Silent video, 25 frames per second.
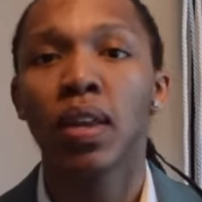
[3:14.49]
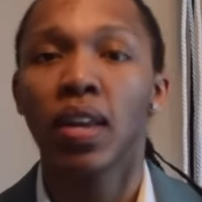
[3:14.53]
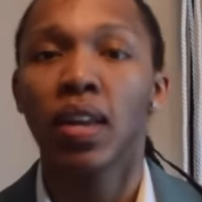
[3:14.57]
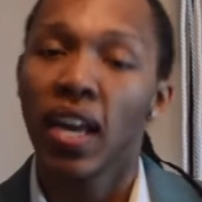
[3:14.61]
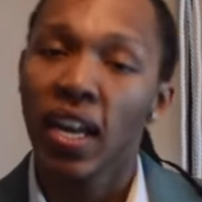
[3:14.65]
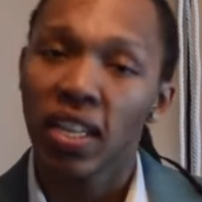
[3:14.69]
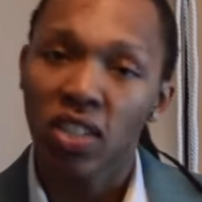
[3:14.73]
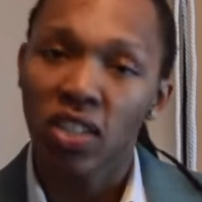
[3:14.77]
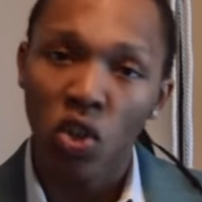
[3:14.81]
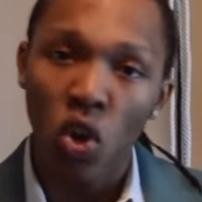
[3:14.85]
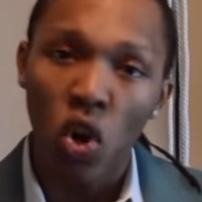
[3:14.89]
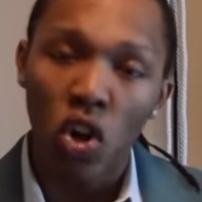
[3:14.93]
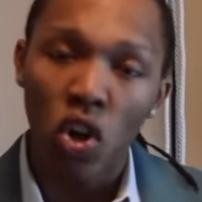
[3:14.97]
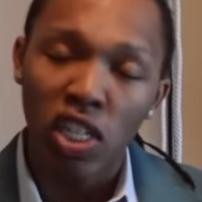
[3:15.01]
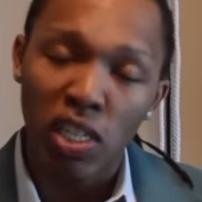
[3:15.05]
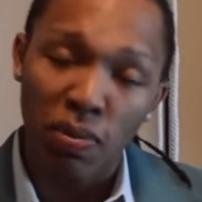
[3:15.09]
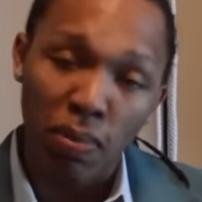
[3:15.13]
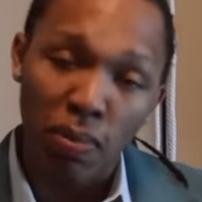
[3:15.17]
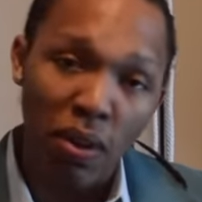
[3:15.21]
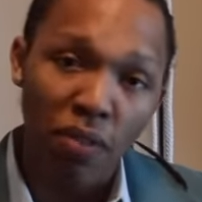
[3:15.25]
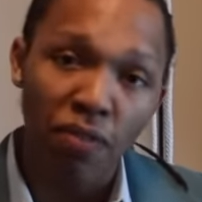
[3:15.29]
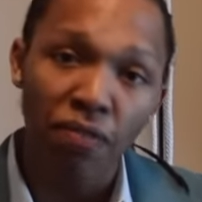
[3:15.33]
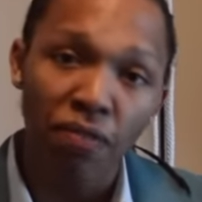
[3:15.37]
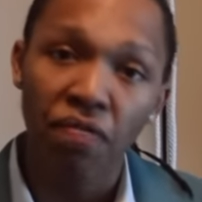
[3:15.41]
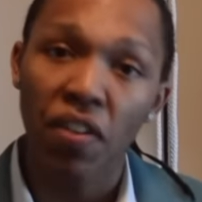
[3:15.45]
It's going to
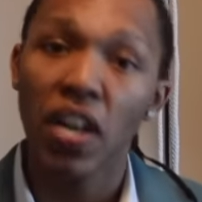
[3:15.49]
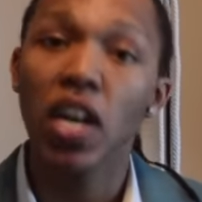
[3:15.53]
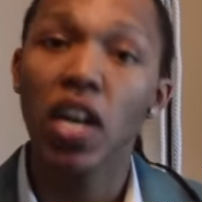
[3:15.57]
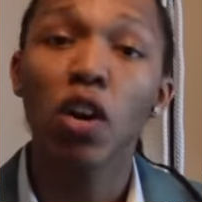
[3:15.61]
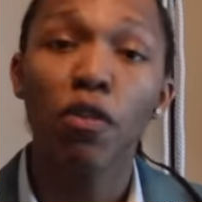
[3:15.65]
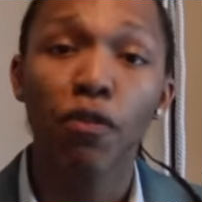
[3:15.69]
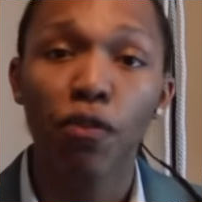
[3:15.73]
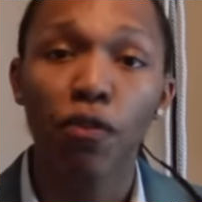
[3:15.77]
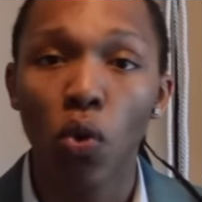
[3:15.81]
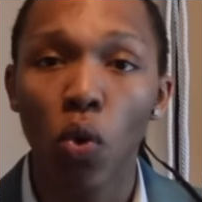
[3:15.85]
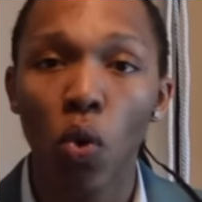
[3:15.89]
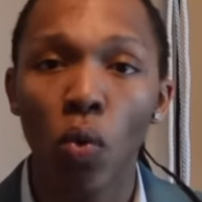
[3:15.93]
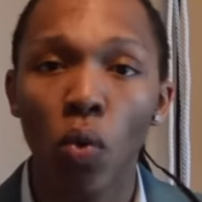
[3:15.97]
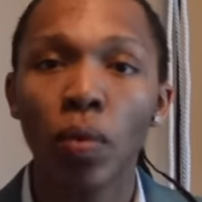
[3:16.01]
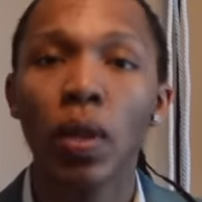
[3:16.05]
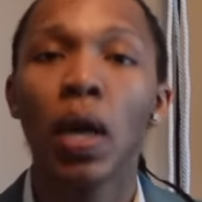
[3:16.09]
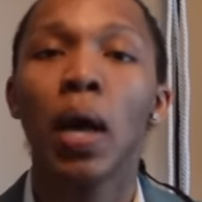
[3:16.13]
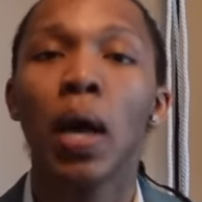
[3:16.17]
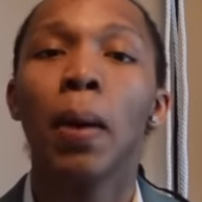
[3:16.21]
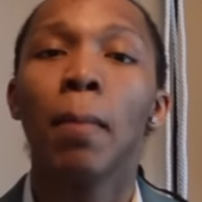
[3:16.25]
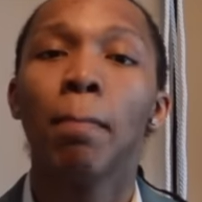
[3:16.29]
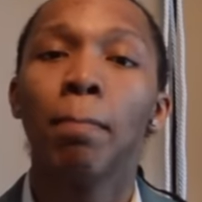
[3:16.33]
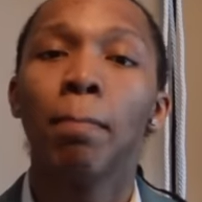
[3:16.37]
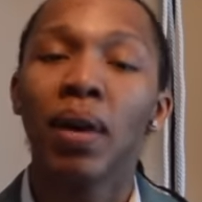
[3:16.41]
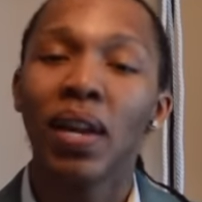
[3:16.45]
be fearful.
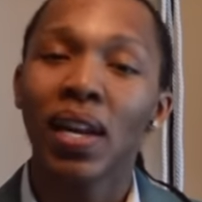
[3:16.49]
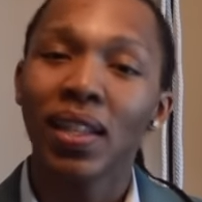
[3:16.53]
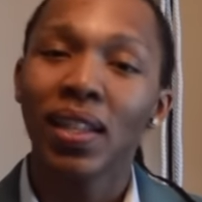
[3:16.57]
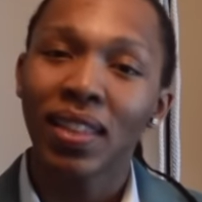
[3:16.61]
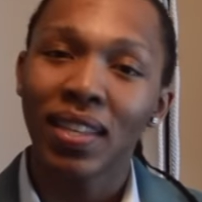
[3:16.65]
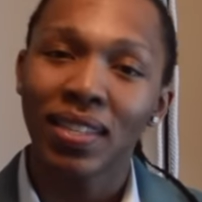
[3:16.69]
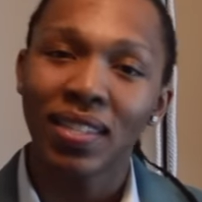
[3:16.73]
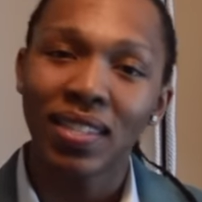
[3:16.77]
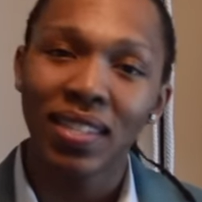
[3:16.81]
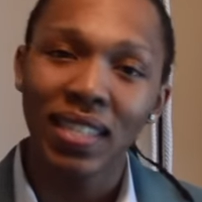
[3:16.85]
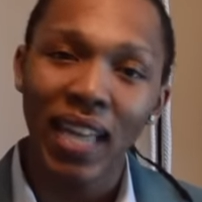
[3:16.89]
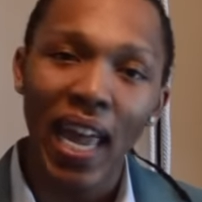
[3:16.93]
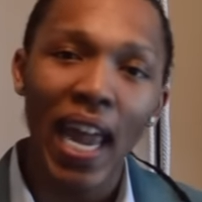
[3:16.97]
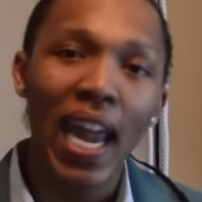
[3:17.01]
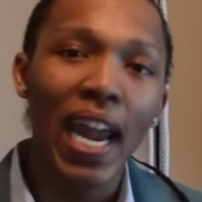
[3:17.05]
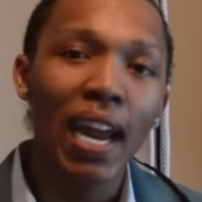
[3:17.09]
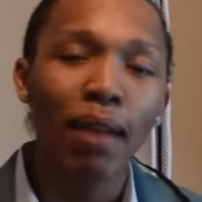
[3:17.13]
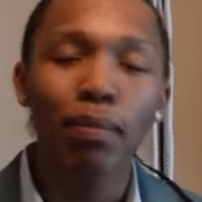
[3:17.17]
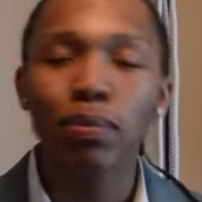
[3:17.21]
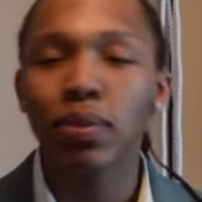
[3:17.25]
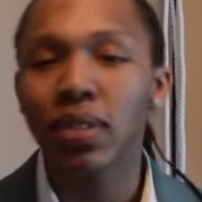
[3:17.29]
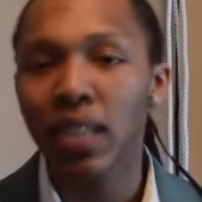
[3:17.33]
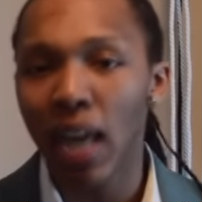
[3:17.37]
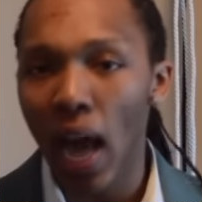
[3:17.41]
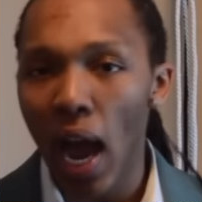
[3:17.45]
But at the
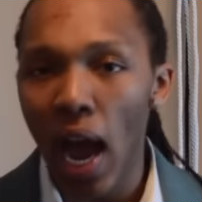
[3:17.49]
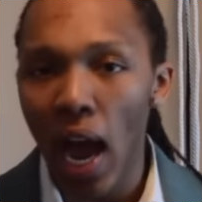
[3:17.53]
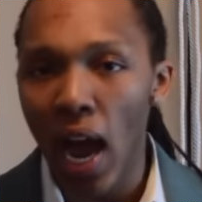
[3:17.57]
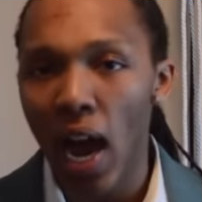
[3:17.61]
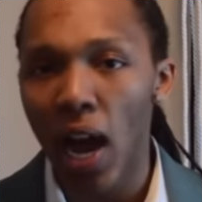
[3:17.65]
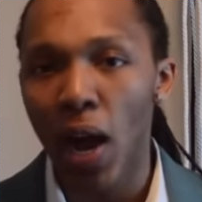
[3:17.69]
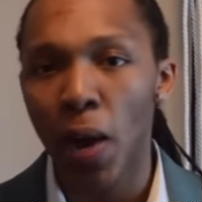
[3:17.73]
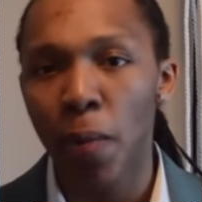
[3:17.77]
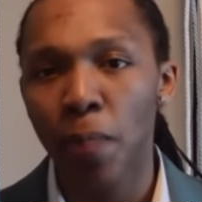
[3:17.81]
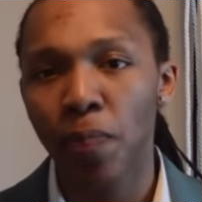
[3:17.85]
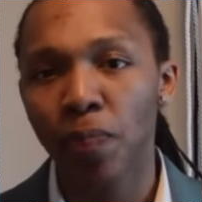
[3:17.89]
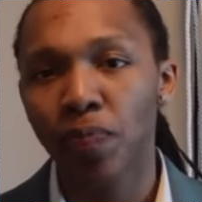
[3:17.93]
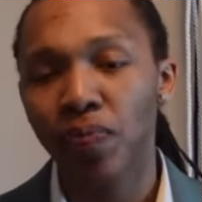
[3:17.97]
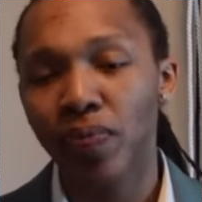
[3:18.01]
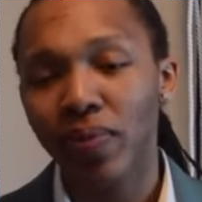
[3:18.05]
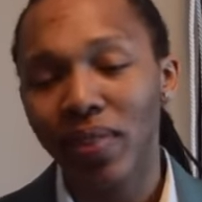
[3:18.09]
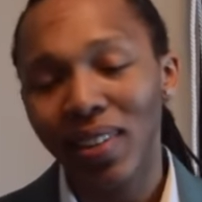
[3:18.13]
same time,